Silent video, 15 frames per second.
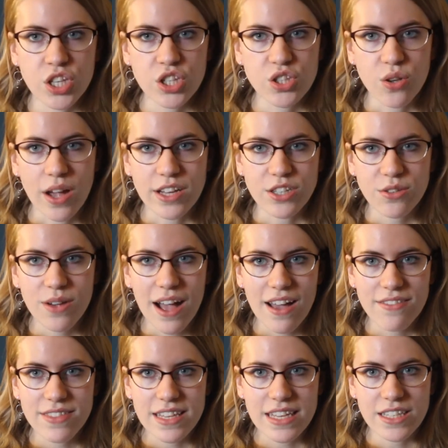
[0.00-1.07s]
So I do
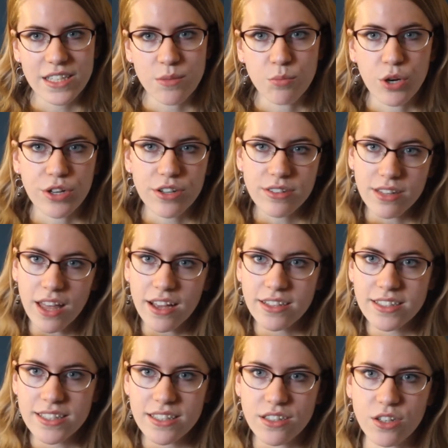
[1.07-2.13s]
have these embroidered
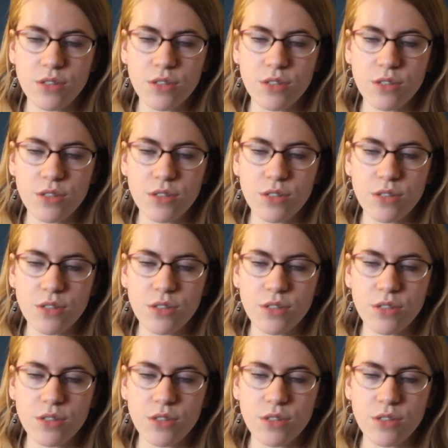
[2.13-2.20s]
lungs,